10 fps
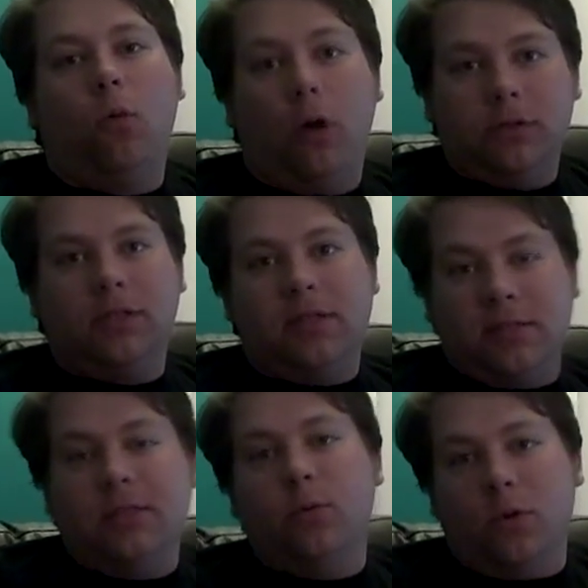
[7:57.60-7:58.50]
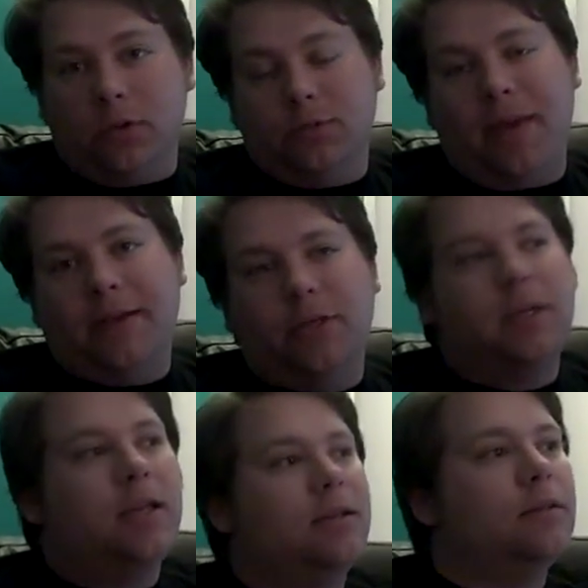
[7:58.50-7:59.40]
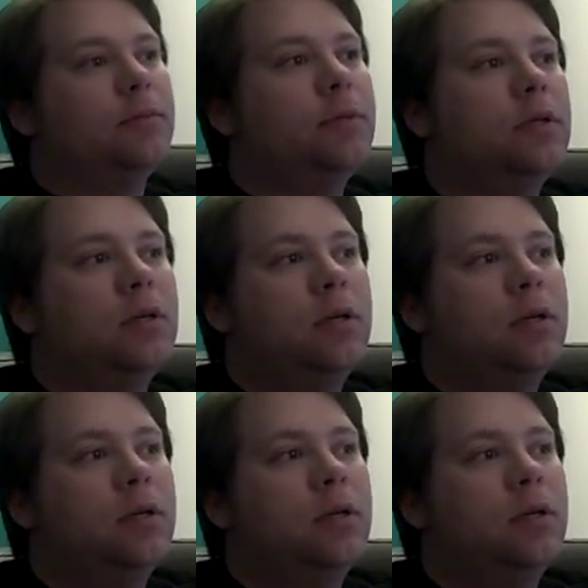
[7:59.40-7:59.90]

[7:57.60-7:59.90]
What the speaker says: Walt Disney World's Magic Kingdom